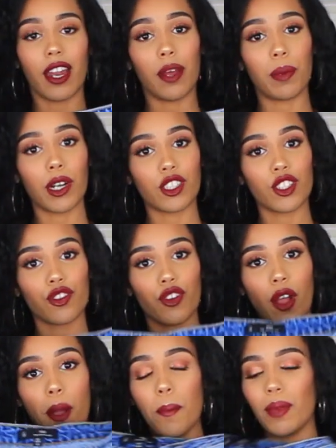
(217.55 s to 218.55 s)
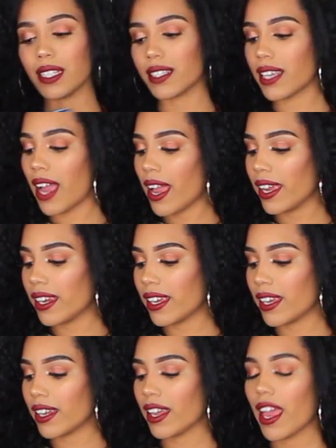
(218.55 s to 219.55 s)
that I purchased from Miss
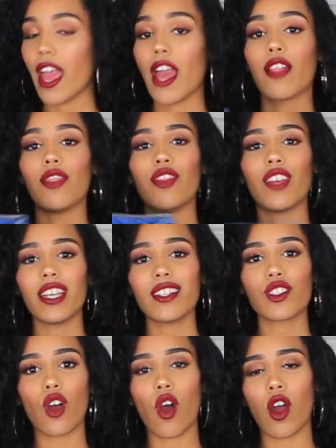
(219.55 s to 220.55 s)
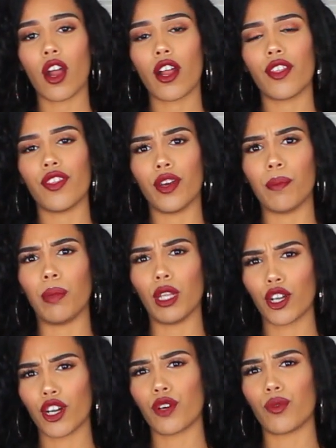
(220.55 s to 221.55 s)
Guided. These are the
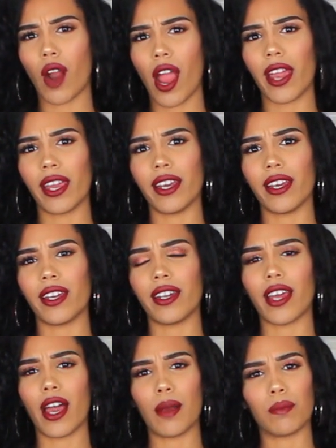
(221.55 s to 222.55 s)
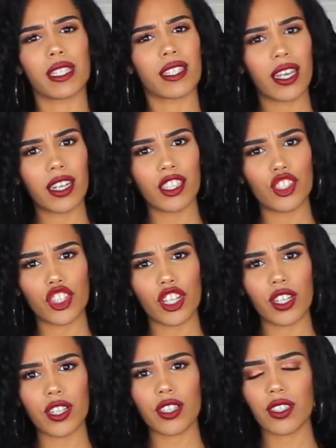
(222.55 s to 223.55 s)
Blur Riot skinny
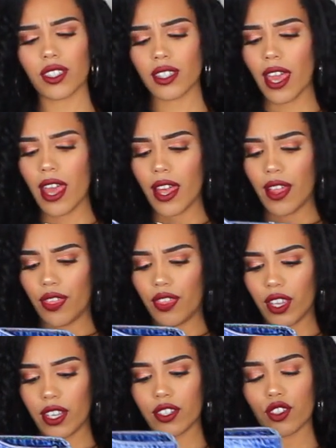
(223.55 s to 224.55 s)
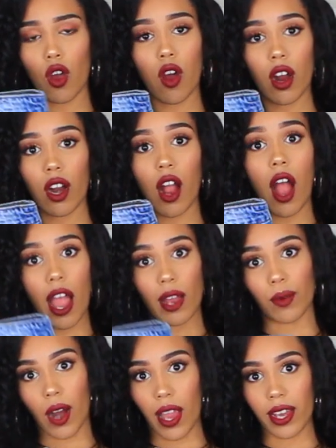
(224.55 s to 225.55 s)
jeans. These are
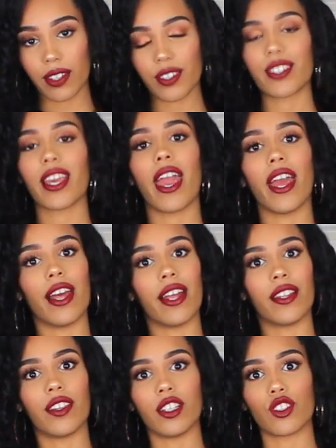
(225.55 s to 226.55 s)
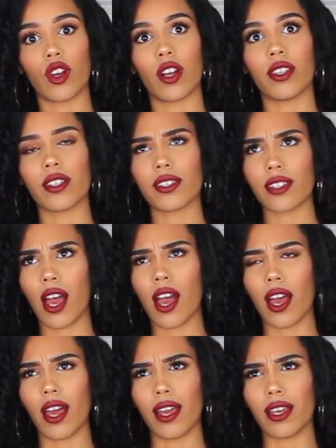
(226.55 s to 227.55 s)
high rise, and these are in the
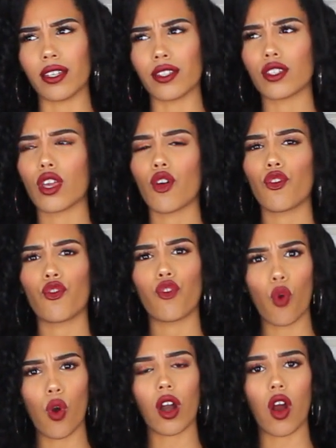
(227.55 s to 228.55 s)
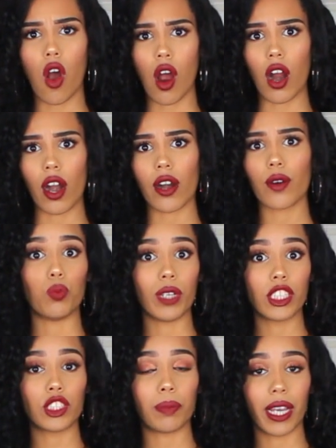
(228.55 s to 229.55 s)
size 4R,
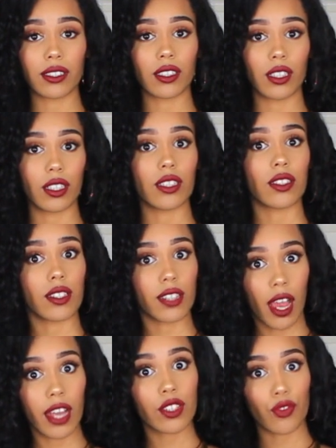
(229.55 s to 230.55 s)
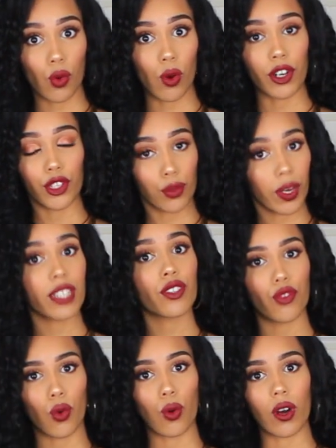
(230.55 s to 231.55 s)
which basically is a size 4,
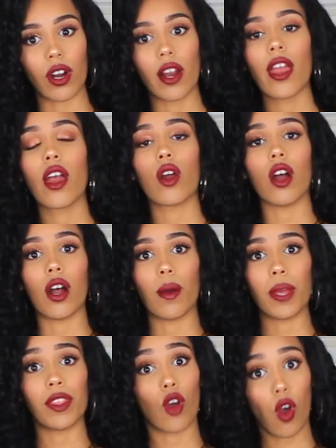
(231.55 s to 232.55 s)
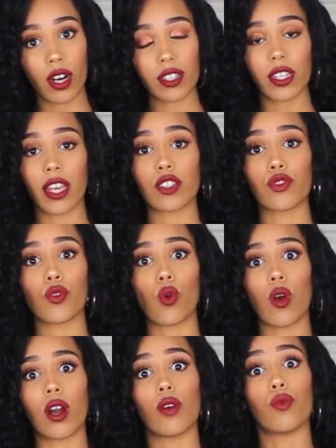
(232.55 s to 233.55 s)
US 4, and the R stands
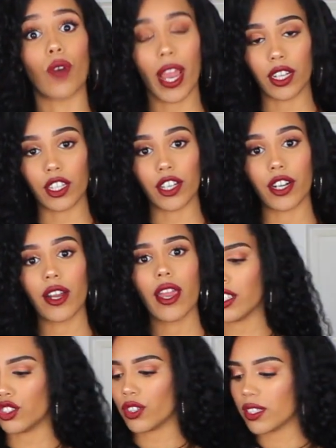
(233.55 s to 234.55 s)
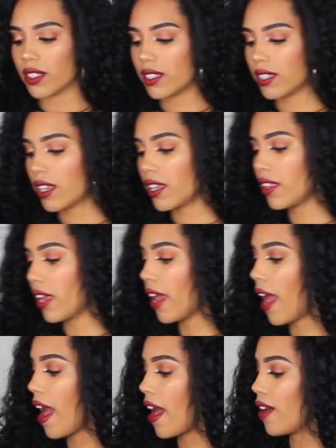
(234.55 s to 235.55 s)
for regular. As you can see,
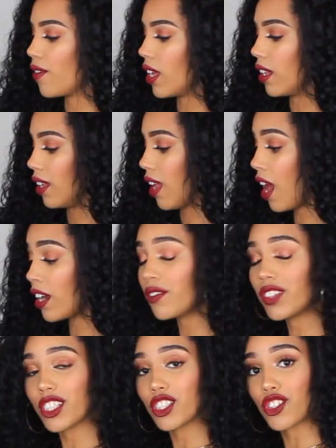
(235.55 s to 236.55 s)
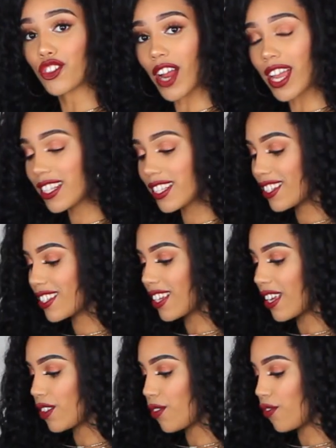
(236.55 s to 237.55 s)
they have a lot of distress
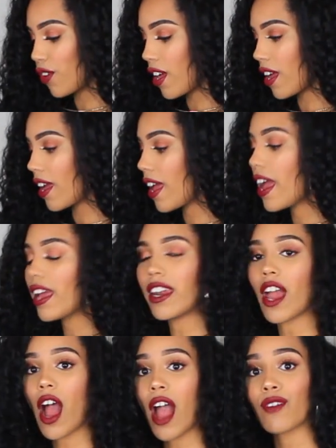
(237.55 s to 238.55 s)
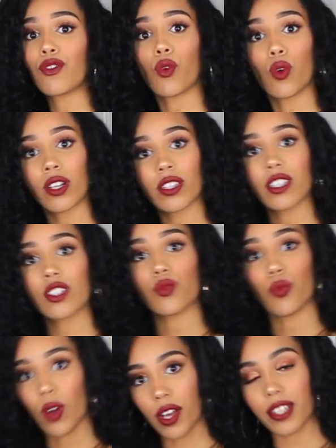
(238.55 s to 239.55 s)
in the front. Now I've worn these
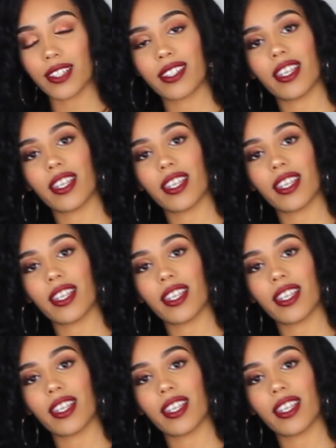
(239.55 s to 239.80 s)
once,